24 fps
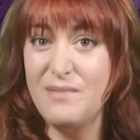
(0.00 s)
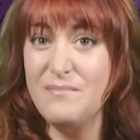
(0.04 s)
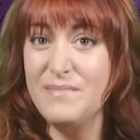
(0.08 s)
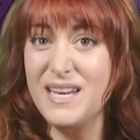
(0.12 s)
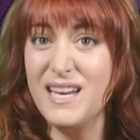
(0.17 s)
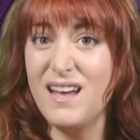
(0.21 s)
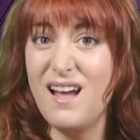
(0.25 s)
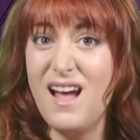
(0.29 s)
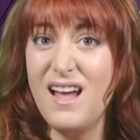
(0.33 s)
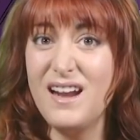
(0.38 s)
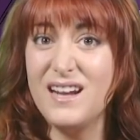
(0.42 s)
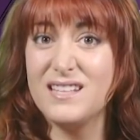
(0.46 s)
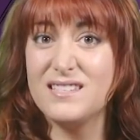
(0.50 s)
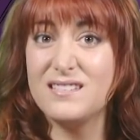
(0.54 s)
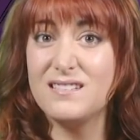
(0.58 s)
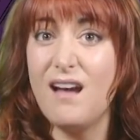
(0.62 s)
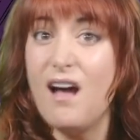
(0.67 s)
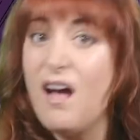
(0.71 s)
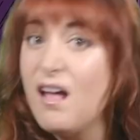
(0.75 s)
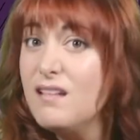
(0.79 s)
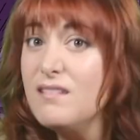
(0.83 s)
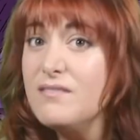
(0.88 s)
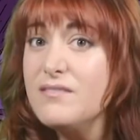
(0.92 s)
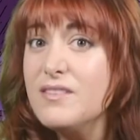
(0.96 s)
I'm being honest,
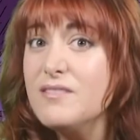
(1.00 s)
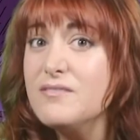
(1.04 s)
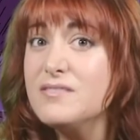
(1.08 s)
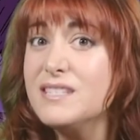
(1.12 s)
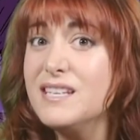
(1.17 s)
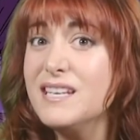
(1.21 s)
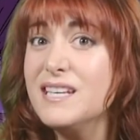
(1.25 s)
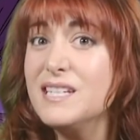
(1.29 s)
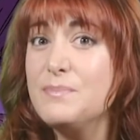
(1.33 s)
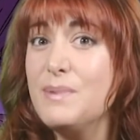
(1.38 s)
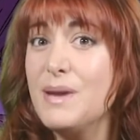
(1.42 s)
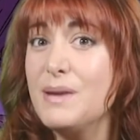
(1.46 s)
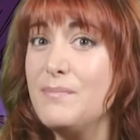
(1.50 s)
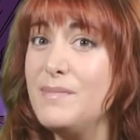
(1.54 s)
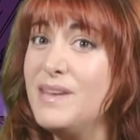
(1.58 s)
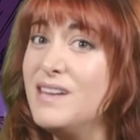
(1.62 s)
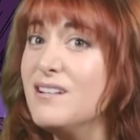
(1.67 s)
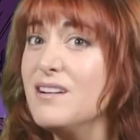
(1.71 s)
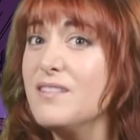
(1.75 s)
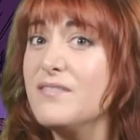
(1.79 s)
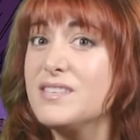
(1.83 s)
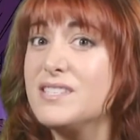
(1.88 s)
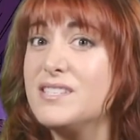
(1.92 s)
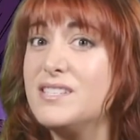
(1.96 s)
all of those things make me
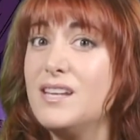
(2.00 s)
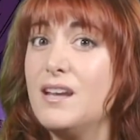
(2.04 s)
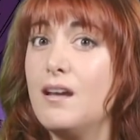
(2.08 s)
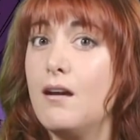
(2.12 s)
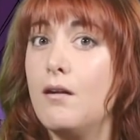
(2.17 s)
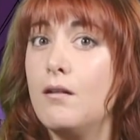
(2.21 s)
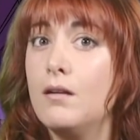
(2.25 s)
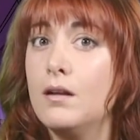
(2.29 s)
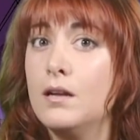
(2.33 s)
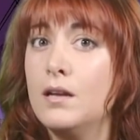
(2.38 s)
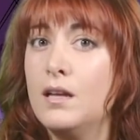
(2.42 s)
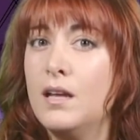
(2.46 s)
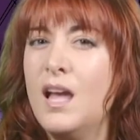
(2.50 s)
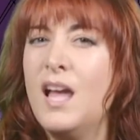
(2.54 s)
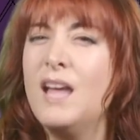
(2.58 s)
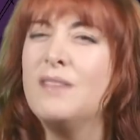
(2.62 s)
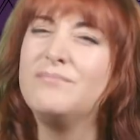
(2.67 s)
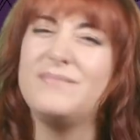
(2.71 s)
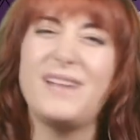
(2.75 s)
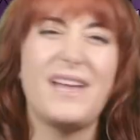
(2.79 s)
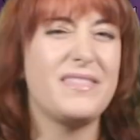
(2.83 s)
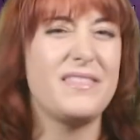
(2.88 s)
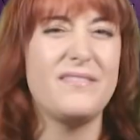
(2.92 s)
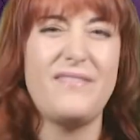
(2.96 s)
nervous too.
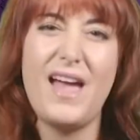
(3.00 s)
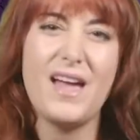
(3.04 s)
Not the